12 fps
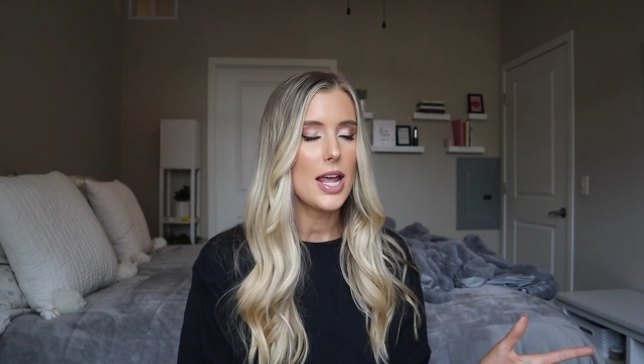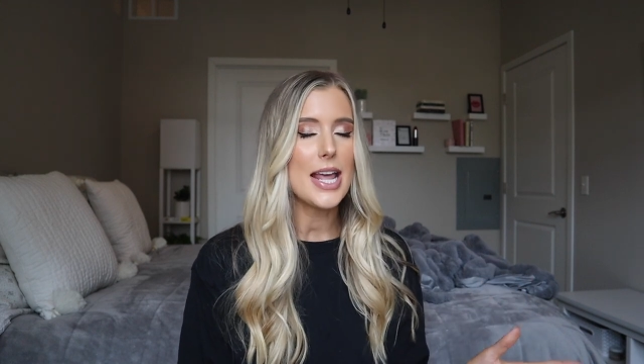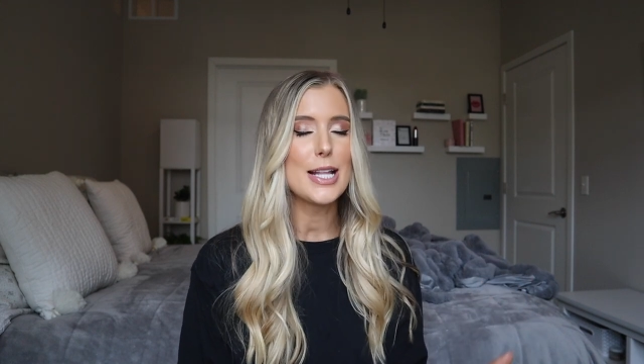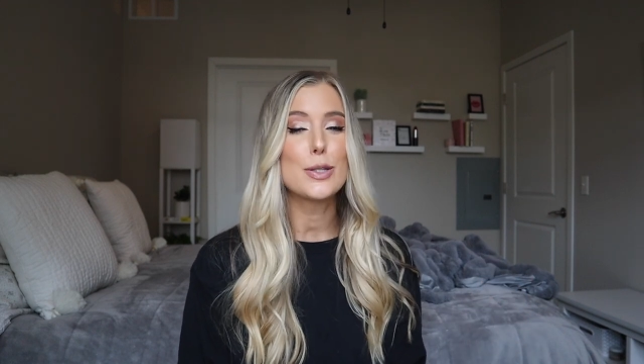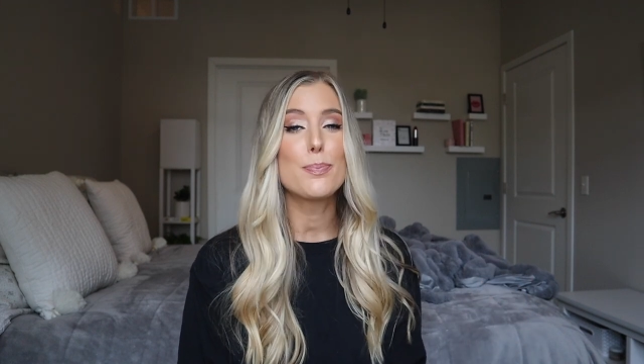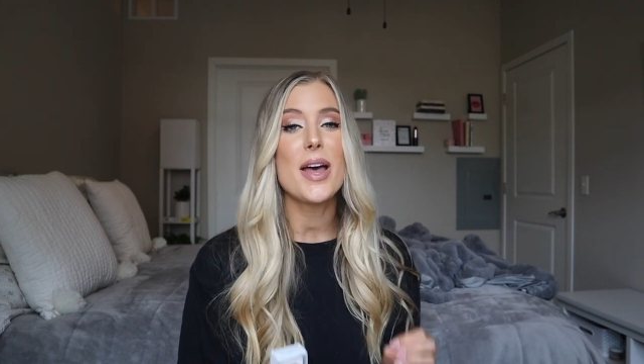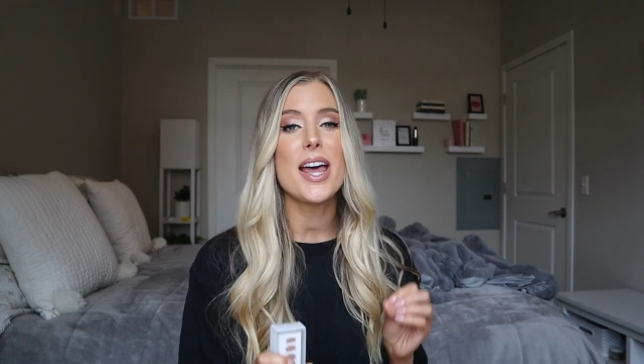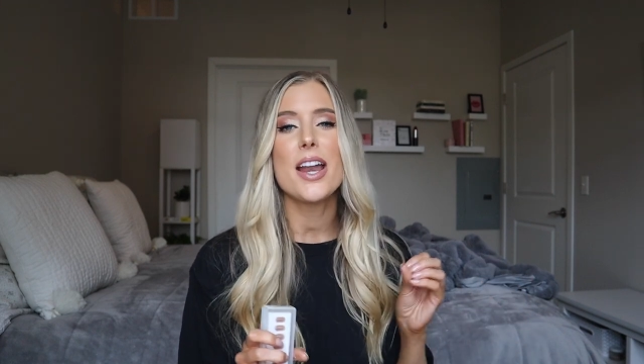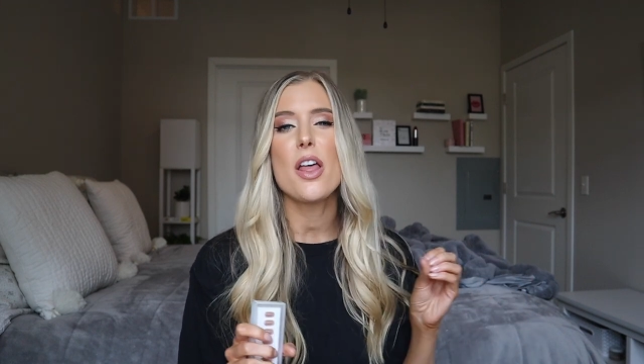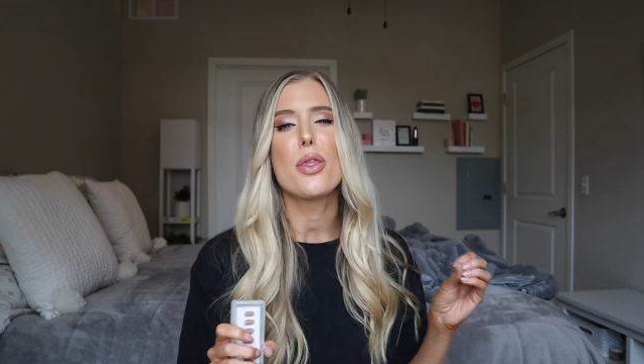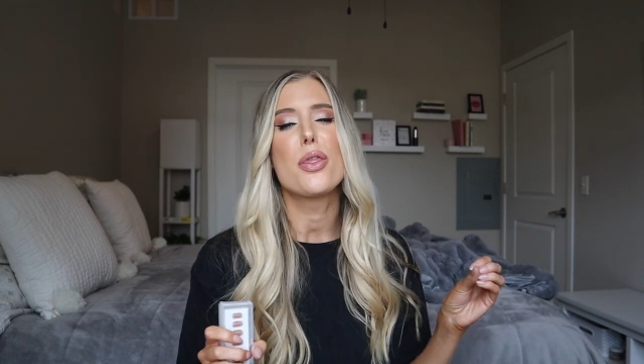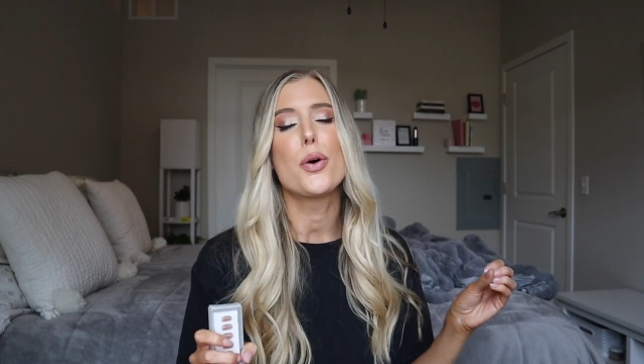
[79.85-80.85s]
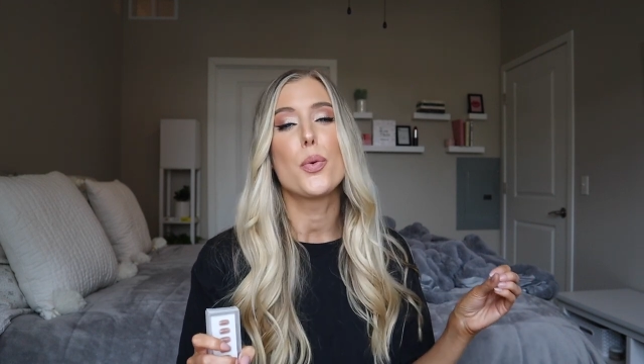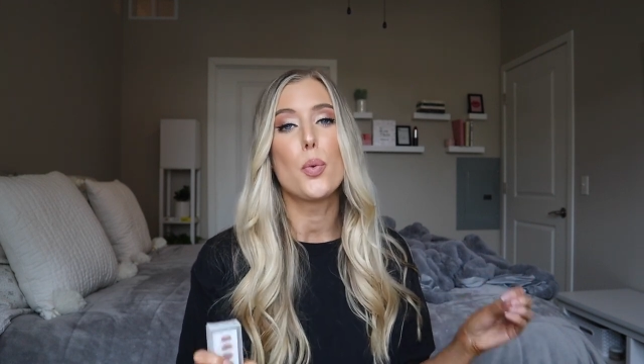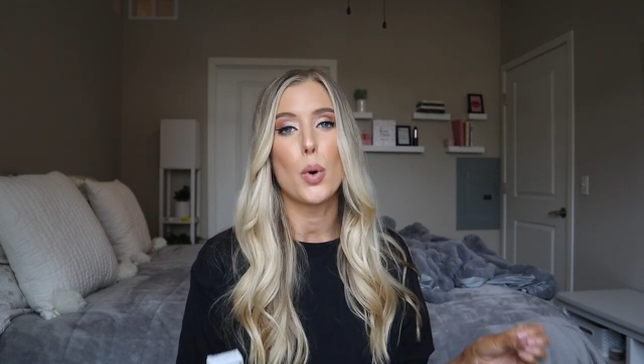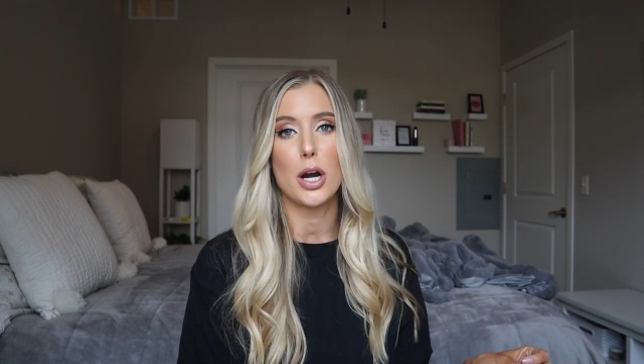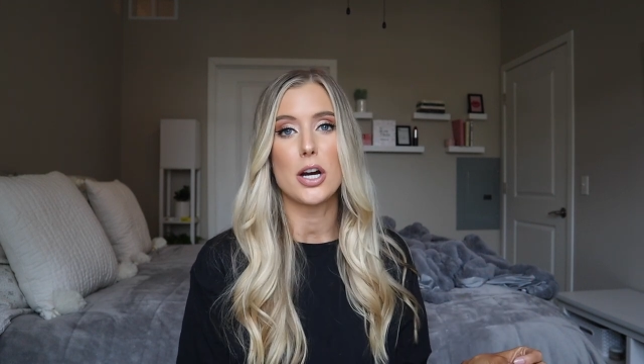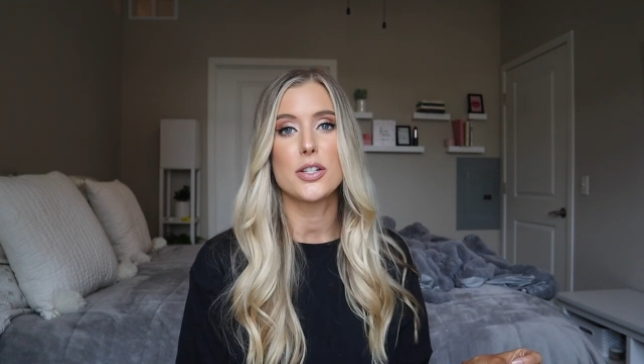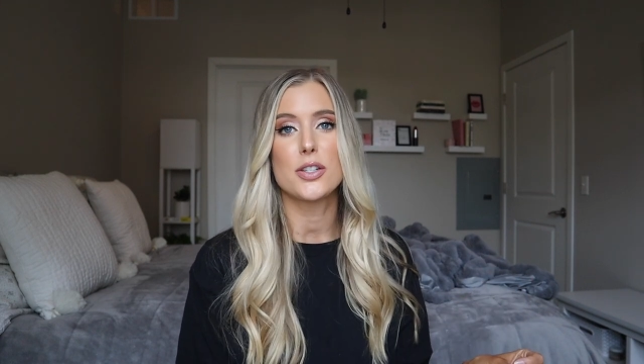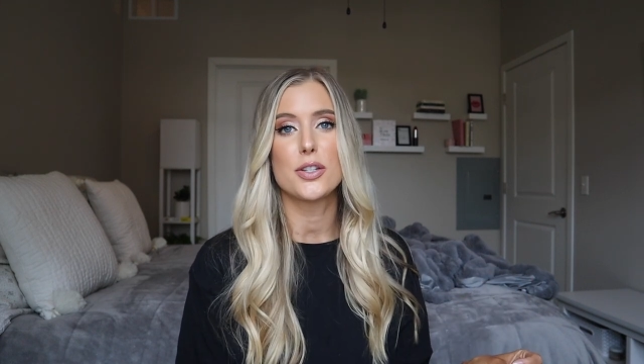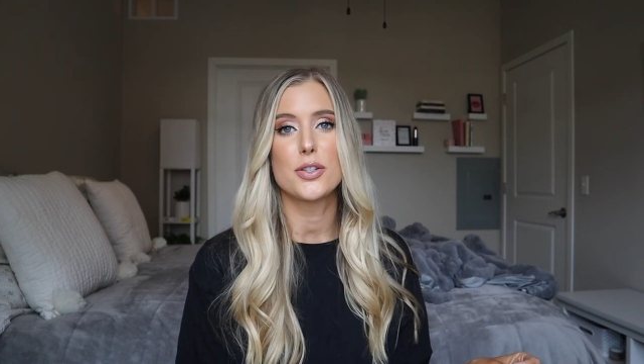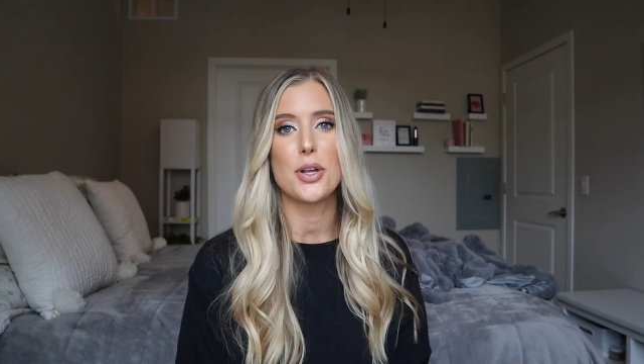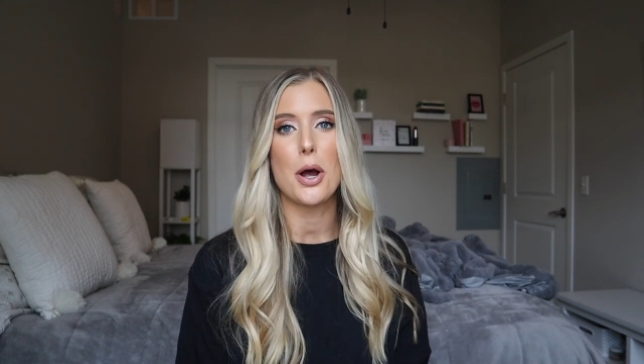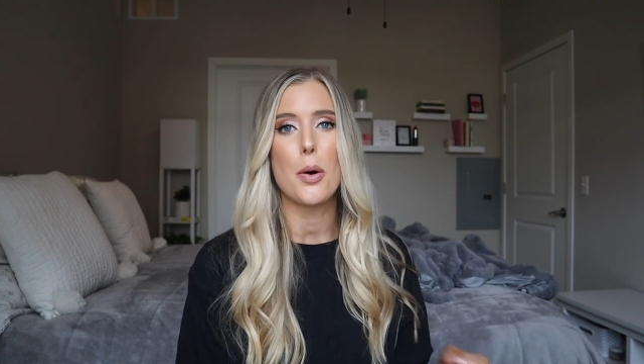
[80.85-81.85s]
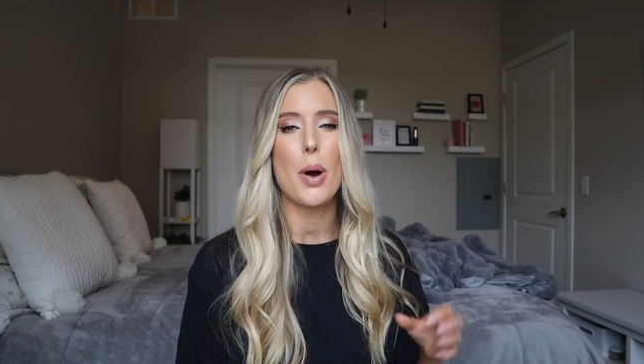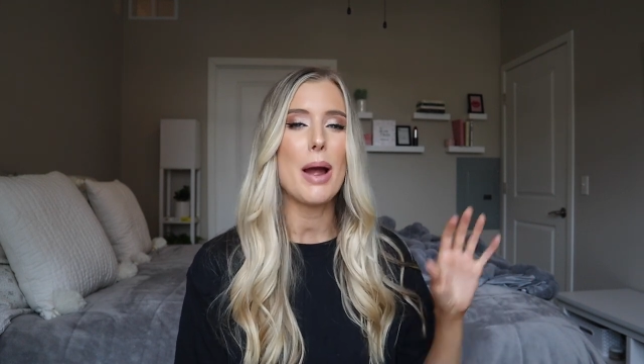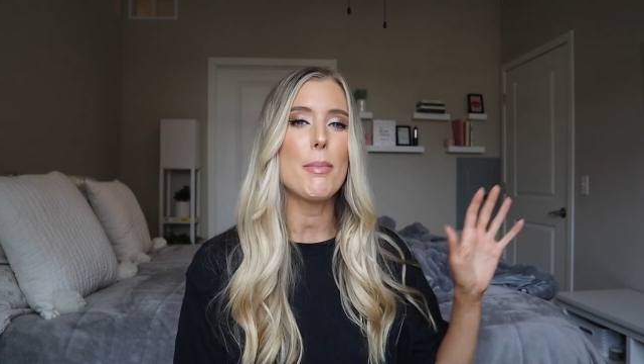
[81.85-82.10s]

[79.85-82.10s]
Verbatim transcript: it's been the worst. So